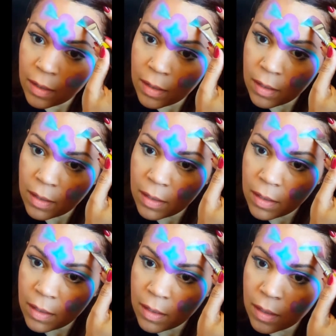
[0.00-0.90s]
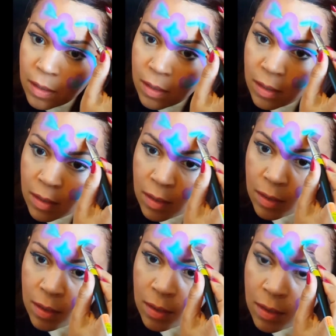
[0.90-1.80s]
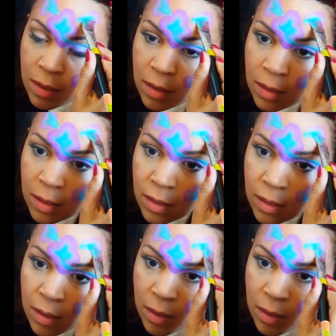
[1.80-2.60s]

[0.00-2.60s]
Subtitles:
(silence)